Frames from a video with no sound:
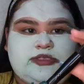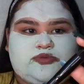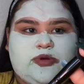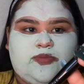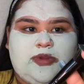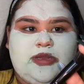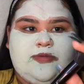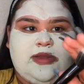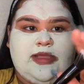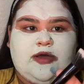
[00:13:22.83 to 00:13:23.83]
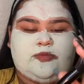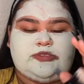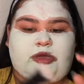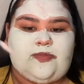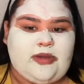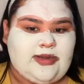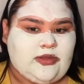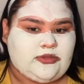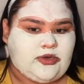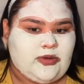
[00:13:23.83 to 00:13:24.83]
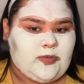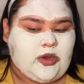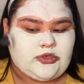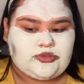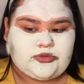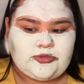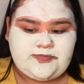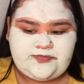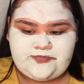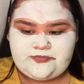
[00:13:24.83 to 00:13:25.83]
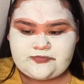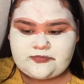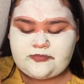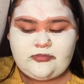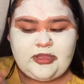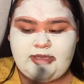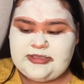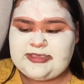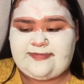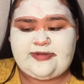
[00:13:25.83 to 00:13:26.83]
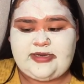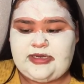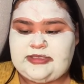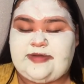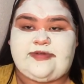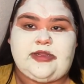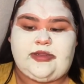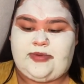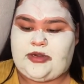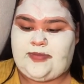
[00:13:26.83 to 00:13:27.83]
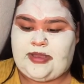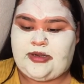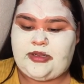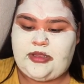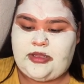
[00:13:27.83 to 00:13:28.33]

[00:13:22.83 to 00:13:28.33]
this one really, really helps out blend out the cream contour. Definitely, definitely recommend.